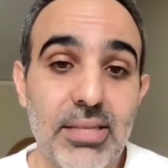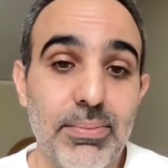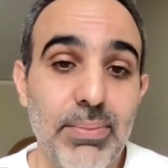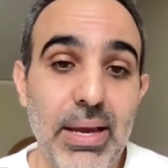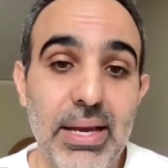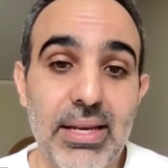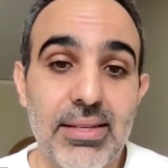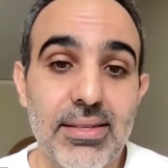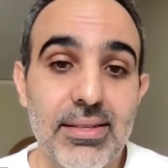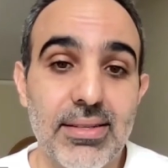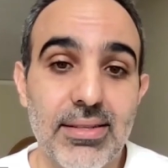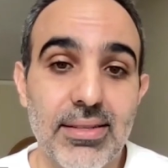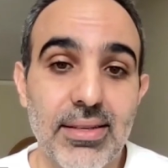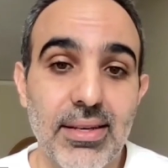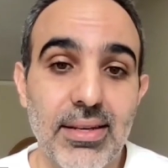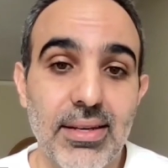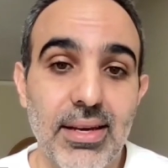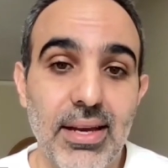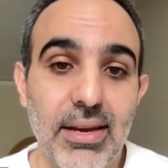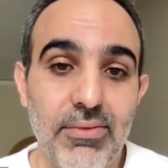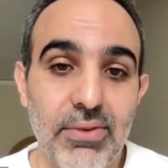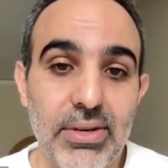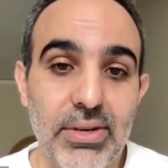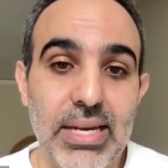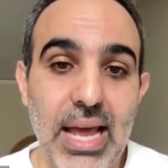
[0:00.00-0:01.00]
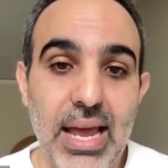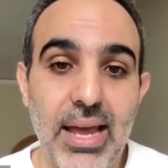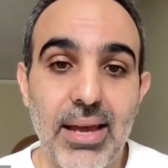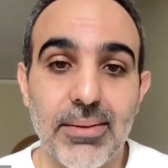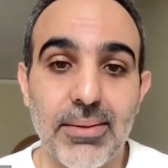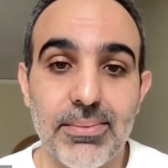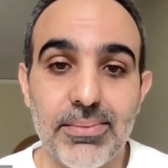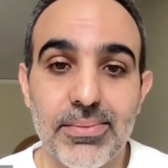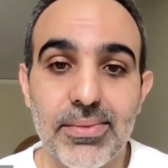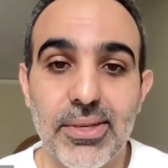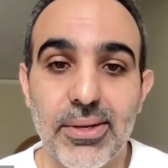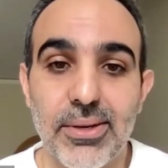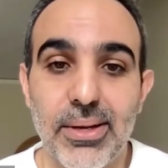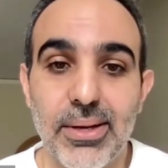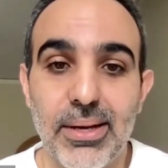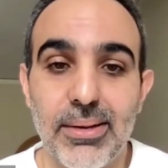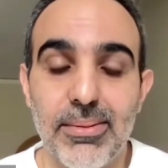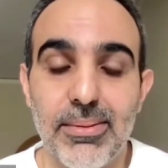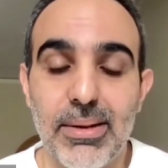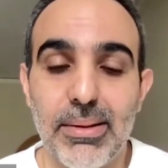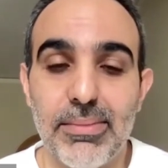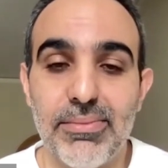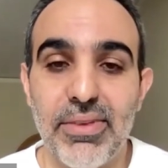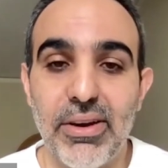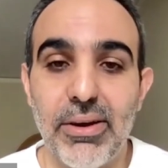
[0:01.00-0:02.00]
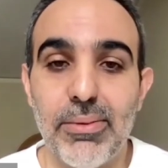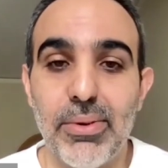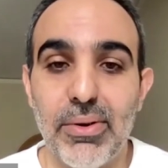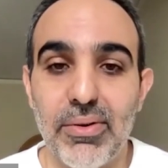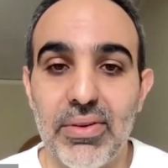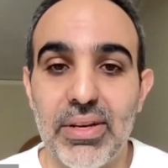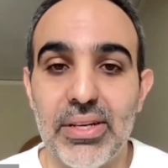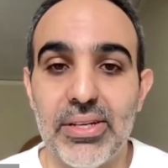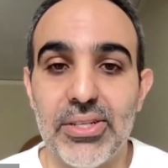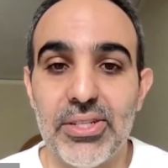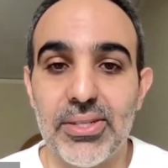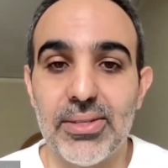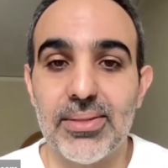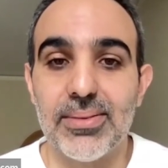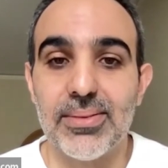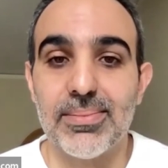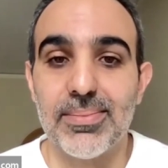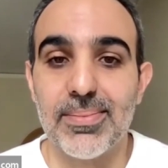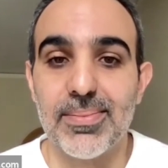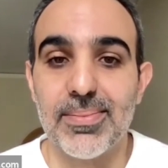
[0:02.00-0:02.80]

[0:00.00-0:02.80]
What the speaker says: this space every day. So I'm very privileged.